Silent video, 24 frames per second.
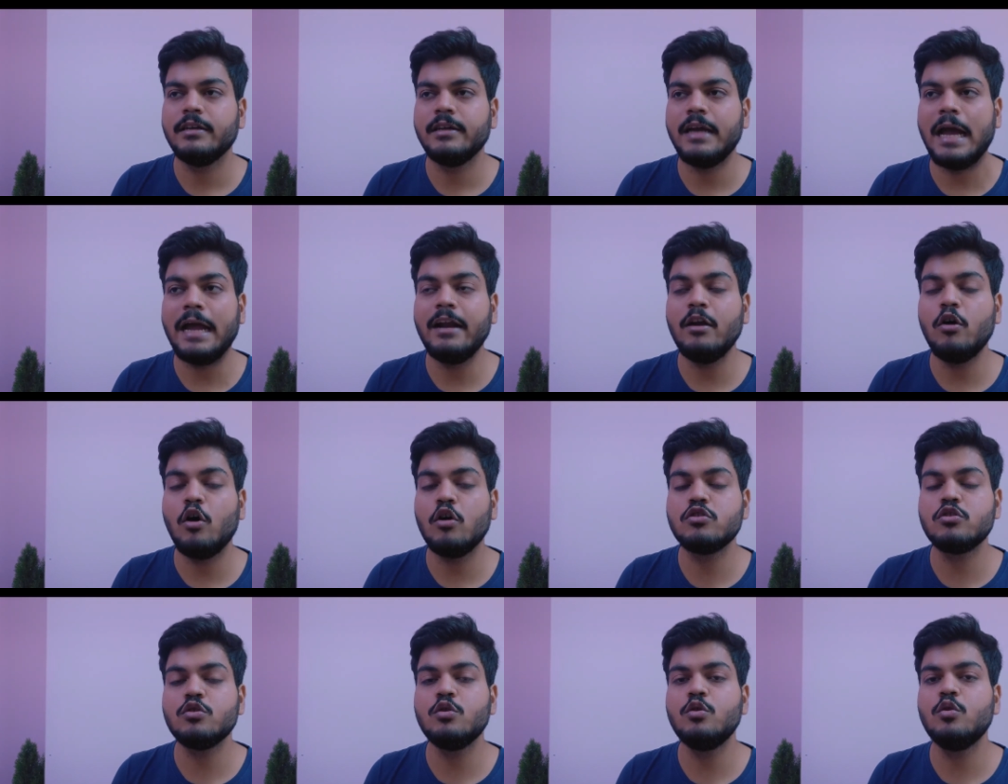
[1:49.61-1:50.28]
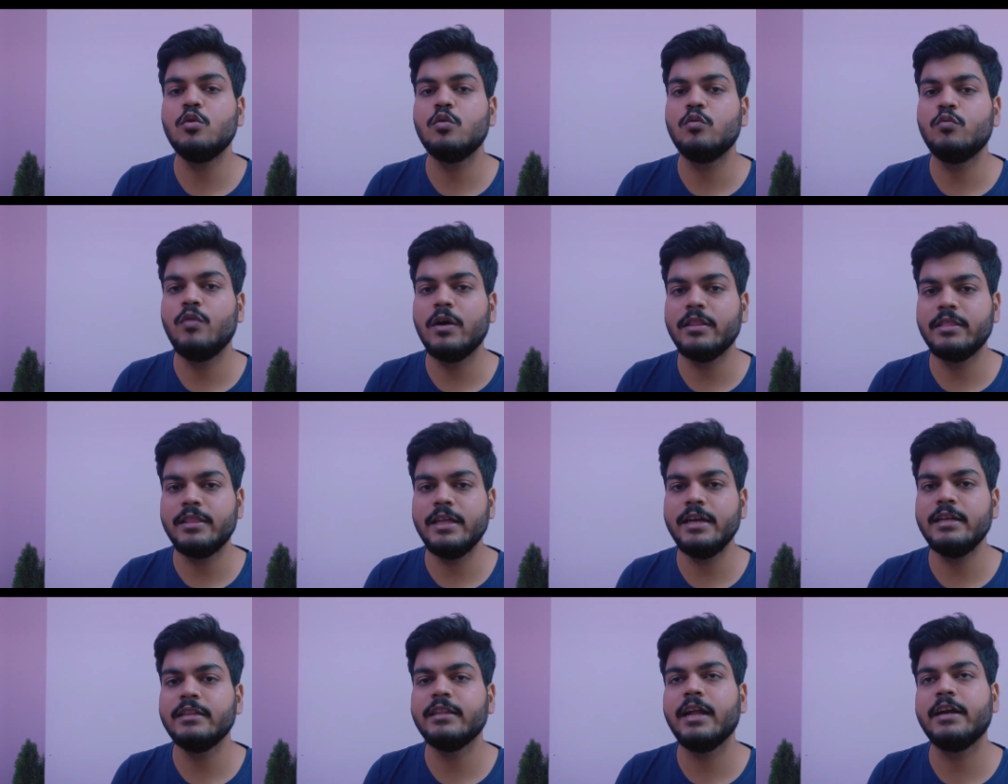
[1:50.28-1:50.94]
And also, one
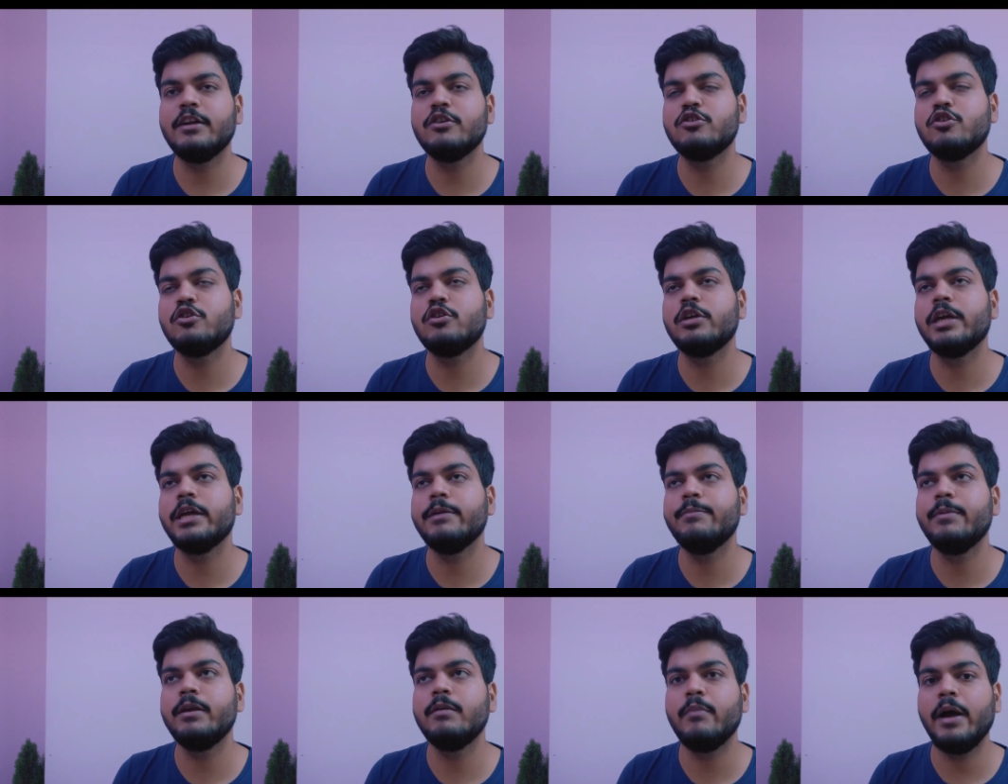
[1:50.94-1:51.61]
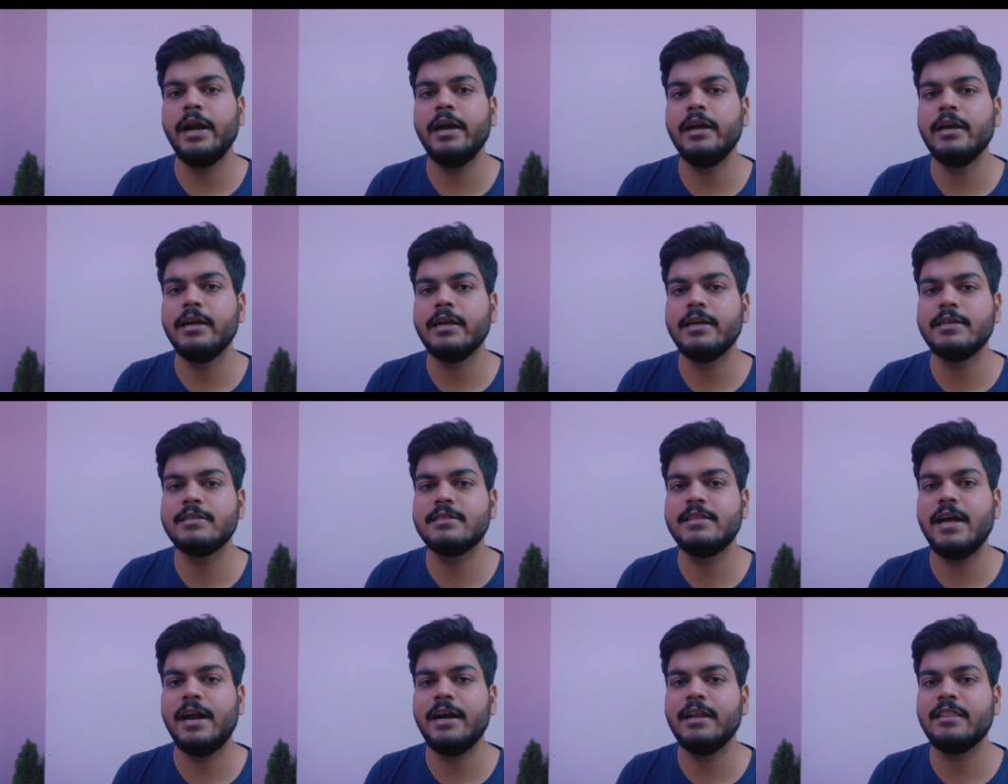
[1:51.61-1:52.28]
thing that you should keep in mind
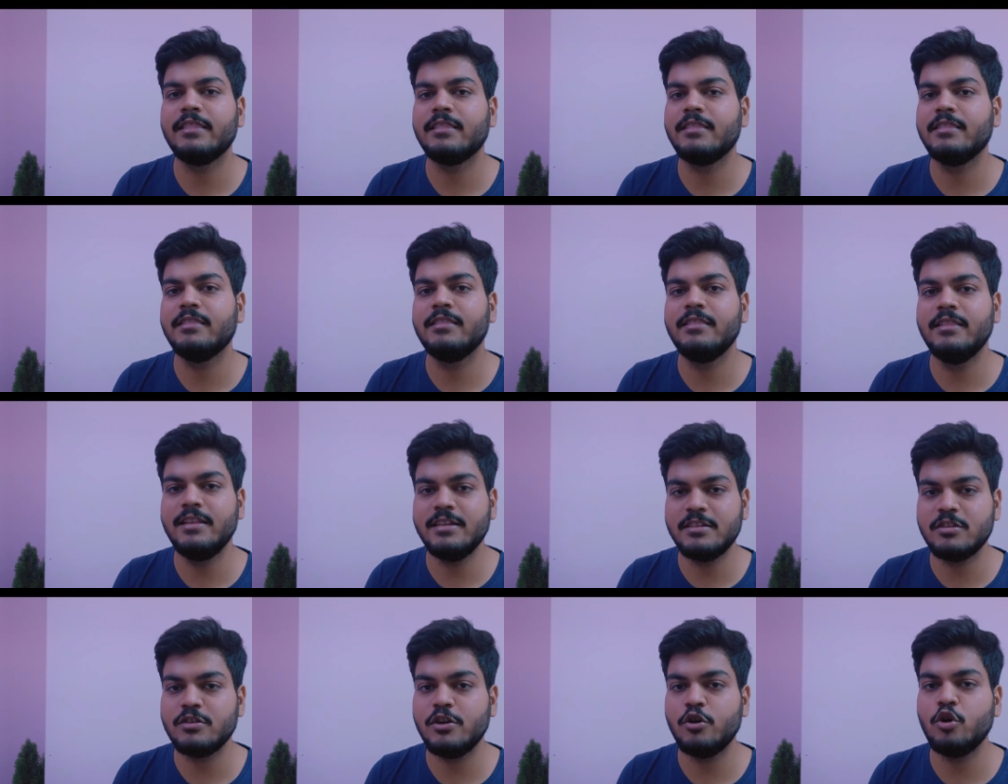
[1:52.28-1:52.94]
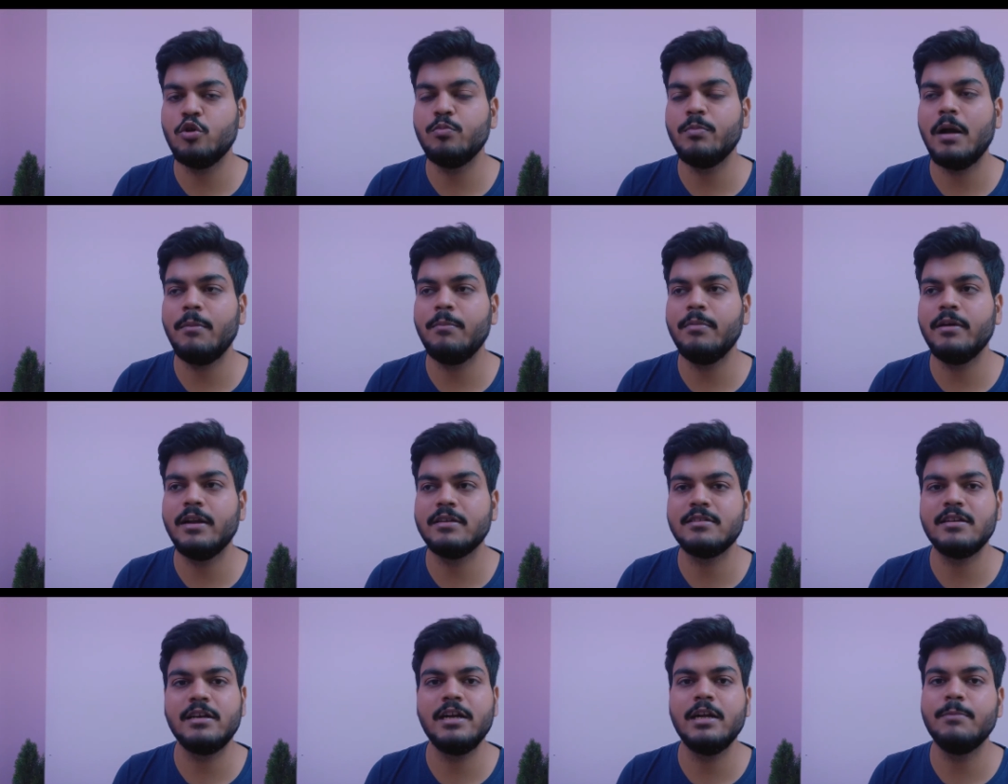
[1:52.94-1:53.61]
is that this roadmap
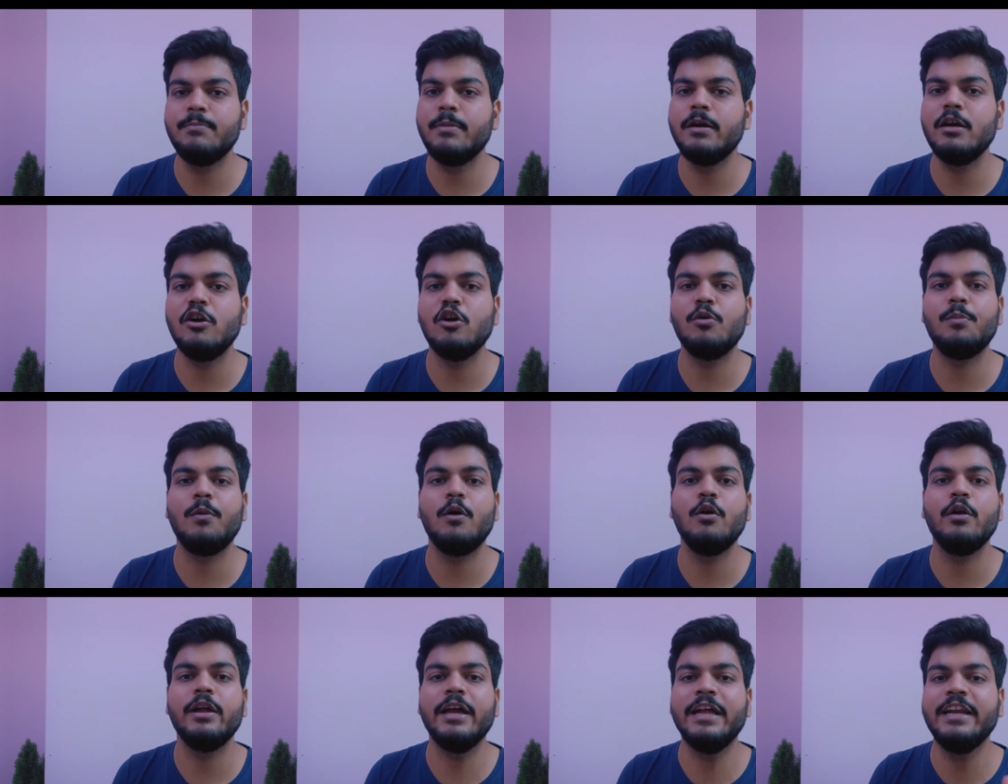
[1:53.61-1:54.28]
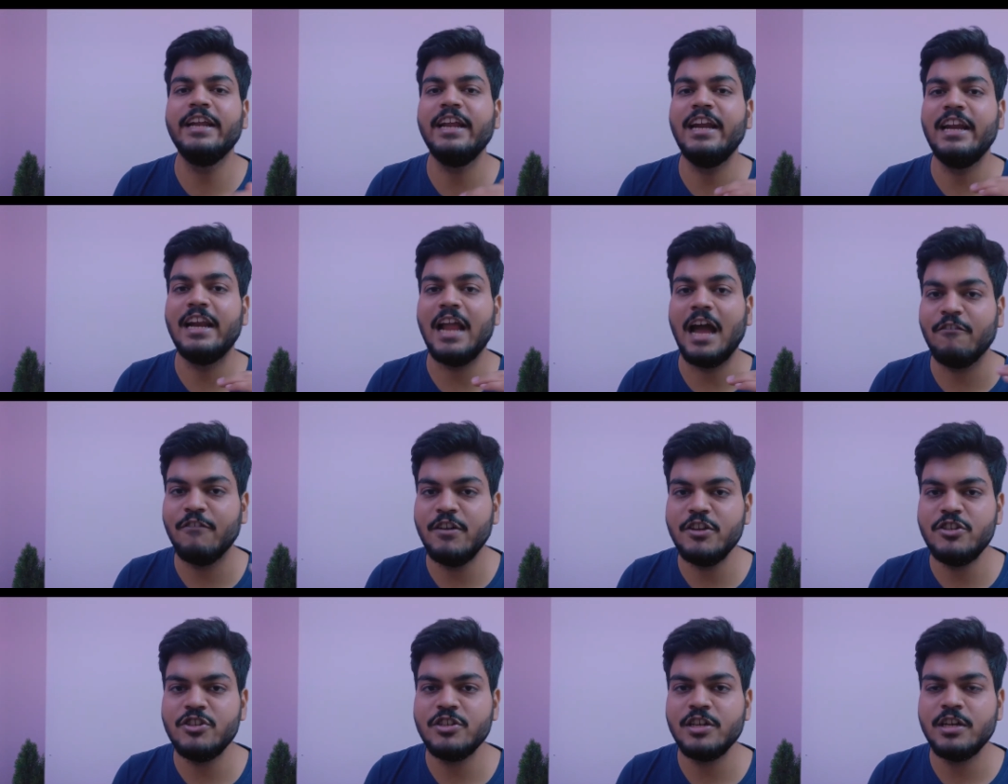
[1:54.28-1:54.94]
doesn't depend upon any
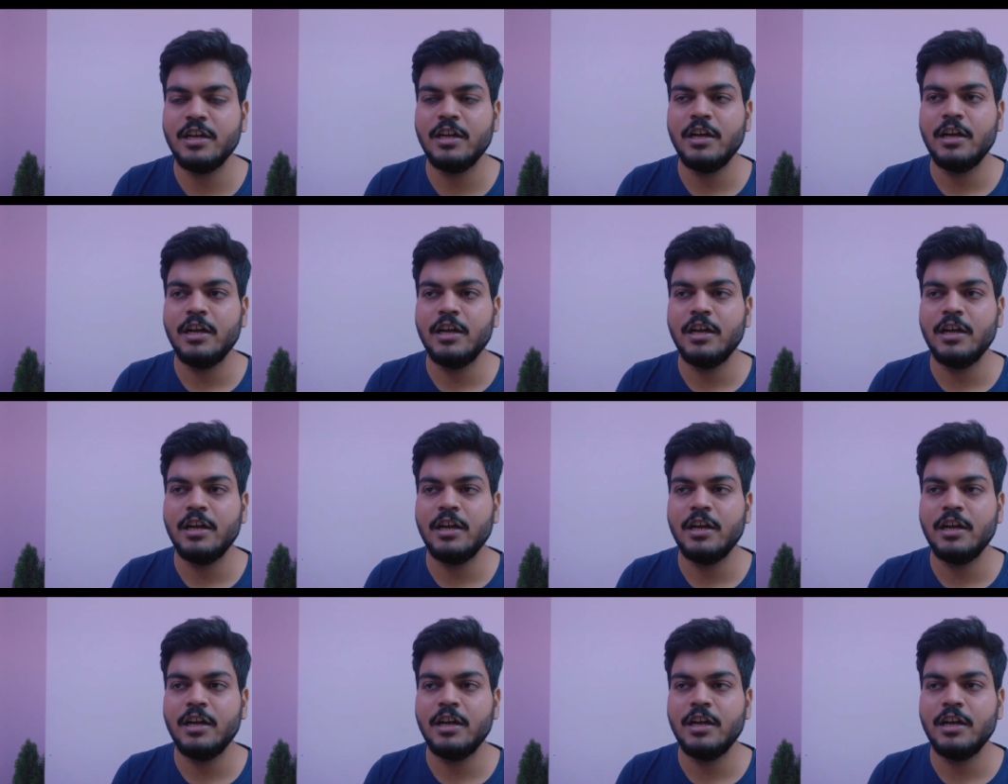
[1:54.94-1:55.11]
language.